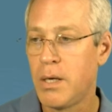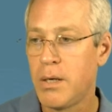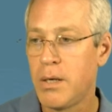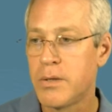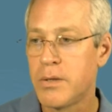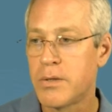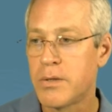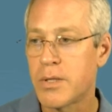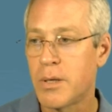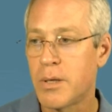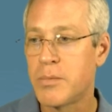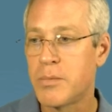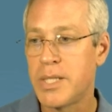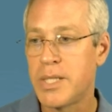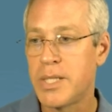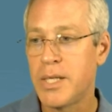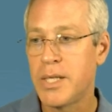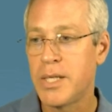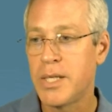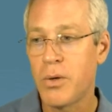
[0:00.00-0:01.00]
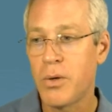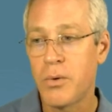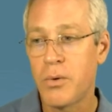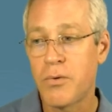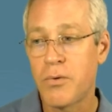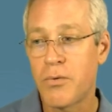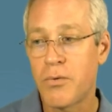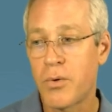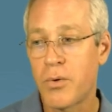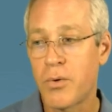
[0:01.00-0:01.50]
Some Z
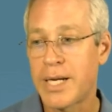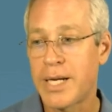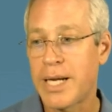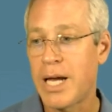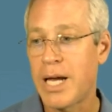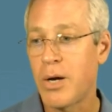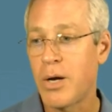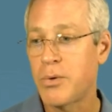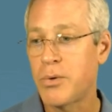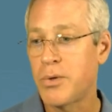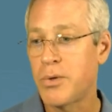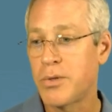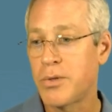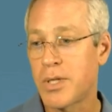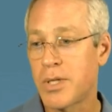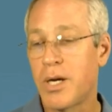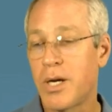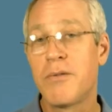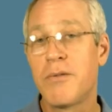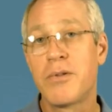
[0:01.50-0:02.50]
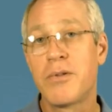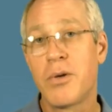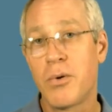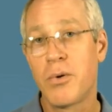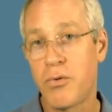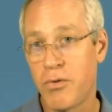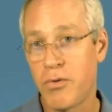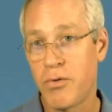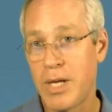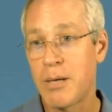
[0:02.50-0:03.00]
codes for encounters of
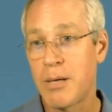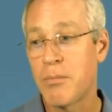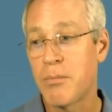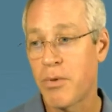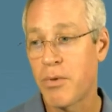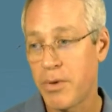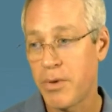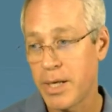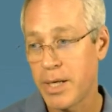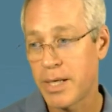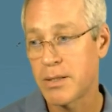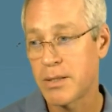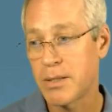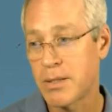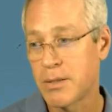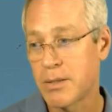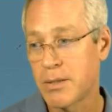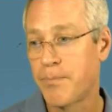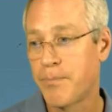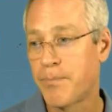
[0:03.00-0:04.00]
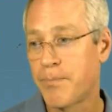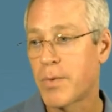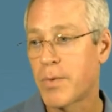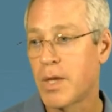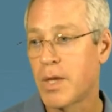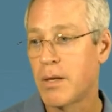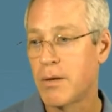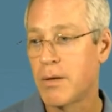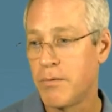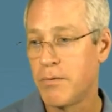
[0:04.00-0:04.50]
those same things.
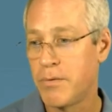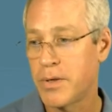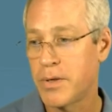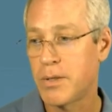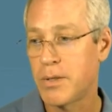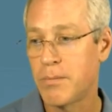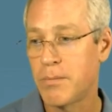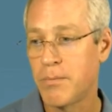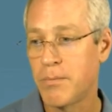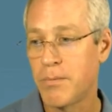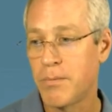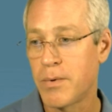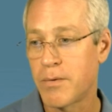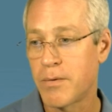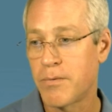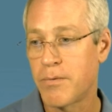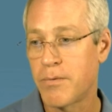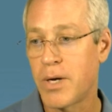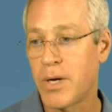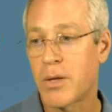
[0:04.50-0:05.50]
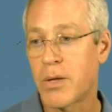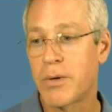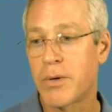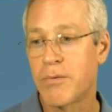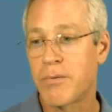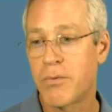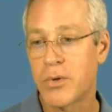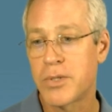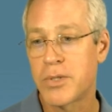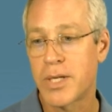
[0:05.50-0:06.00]
Victim following
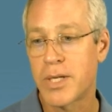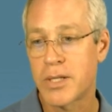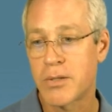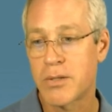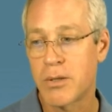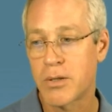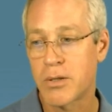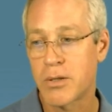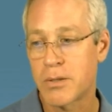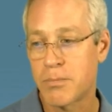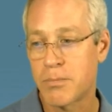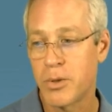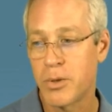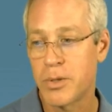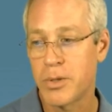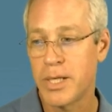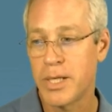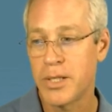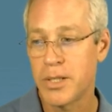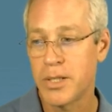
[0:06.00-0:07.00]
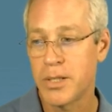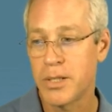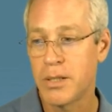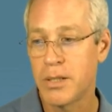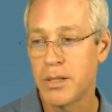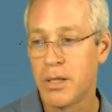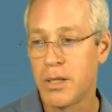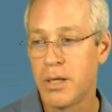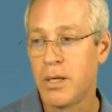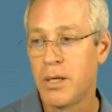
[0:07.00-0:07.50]
forced sexual exploitation
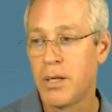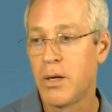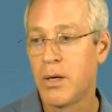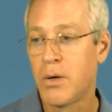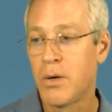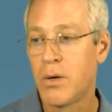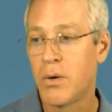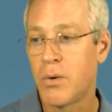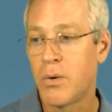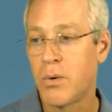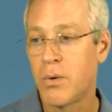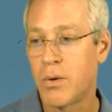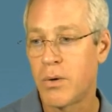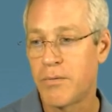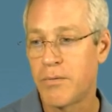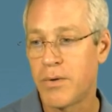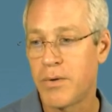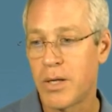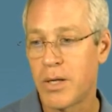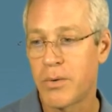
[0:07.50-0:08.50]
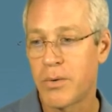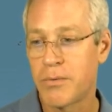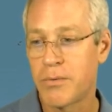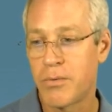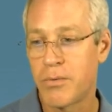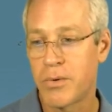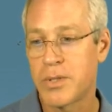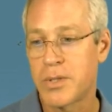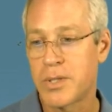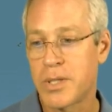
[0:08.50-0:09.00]
or following
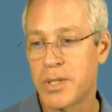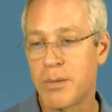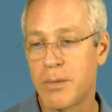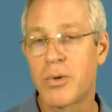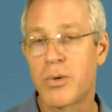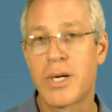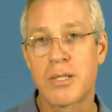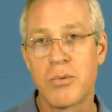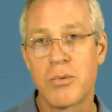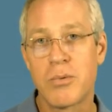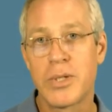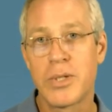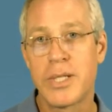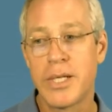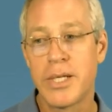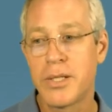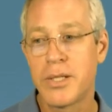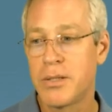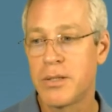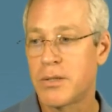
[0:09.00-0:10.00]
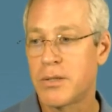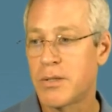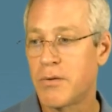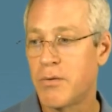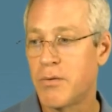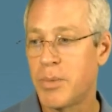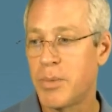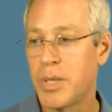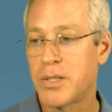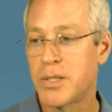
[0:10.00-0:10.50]
forced labor exploitation. So if
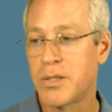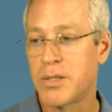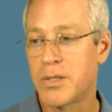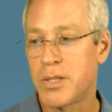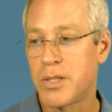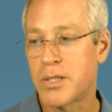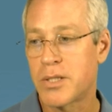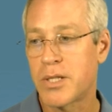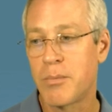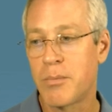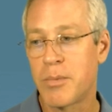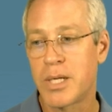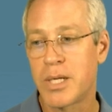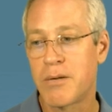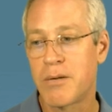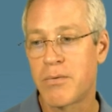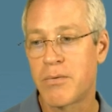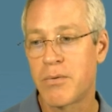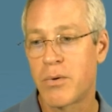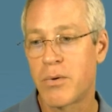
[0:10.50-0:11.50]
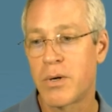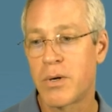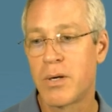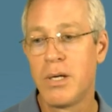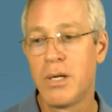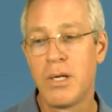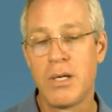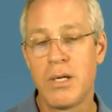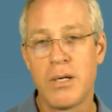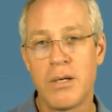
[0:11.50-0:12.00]
a patient is just coming in for
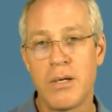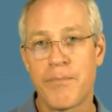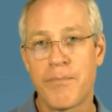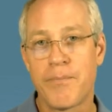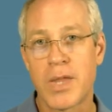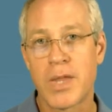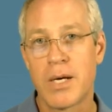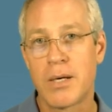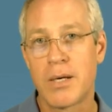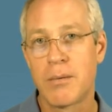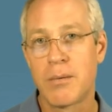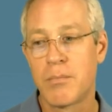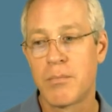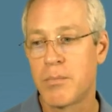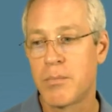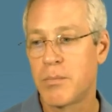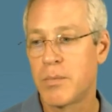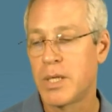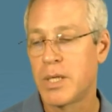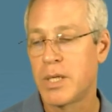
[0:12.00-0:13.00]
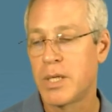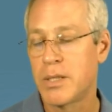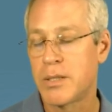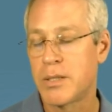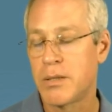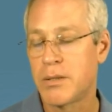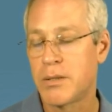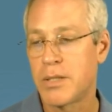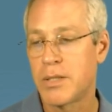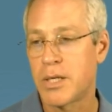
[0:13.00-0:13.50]
a
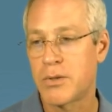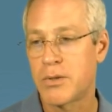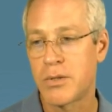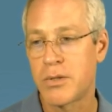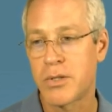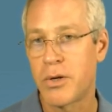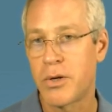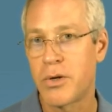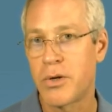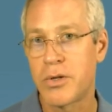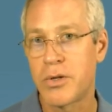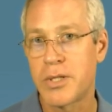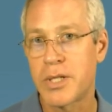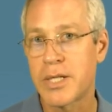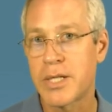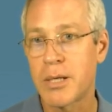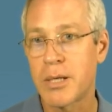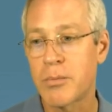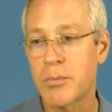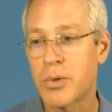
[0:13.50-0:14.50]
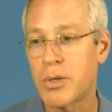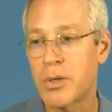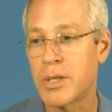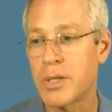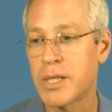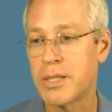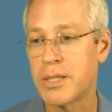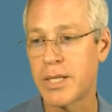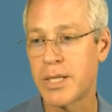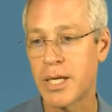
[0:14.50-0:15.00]
sexual assault nurse examiner
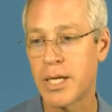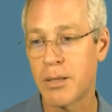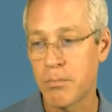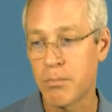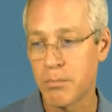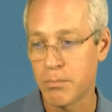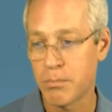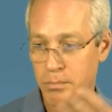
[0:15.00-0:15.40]
exam,